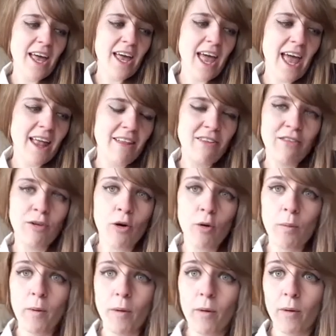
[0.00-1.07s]
ends
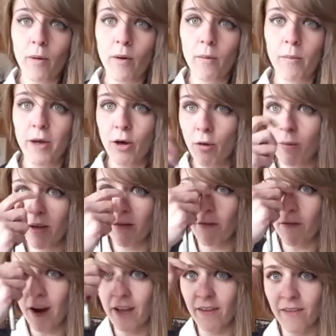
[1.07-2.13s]
up becoming
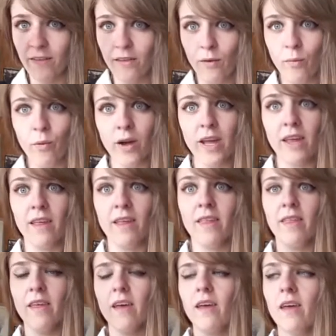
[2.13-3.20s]
friends
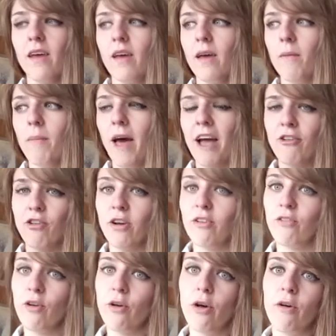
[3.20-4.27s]
with Patrick's
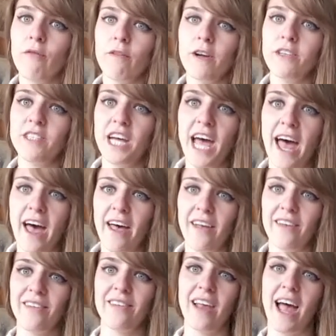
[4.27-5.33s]
new girlfriend
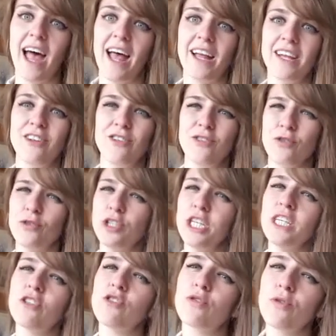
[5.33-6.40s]
Tess, and so she
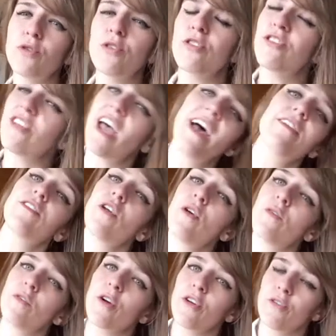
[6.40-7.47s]
screws Tess
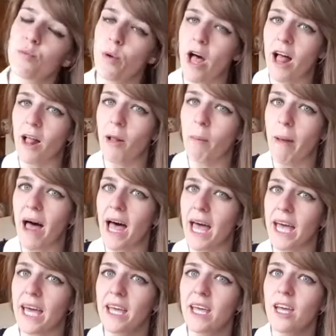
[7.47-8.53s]
over as well
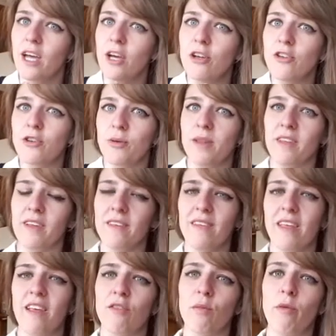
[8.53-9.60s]
by doing these
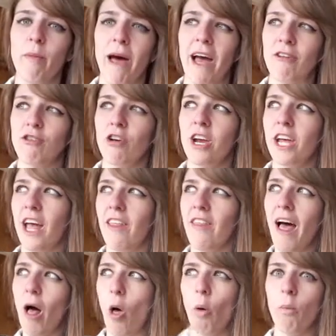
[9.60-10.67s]
things with Patrick, and
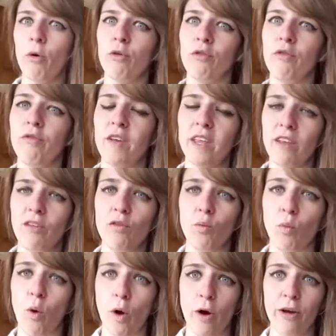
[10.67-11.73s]
that almost feels
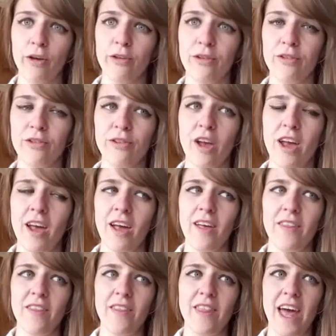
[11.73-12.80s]
worse
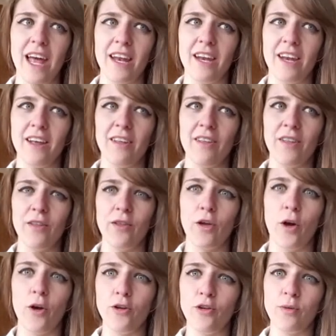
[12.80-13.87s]
than
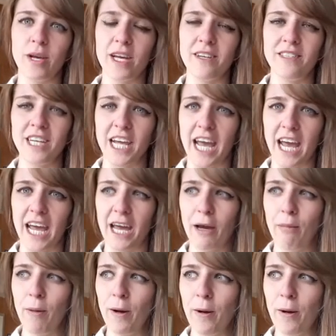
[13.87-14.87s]
her doing it to Gabe.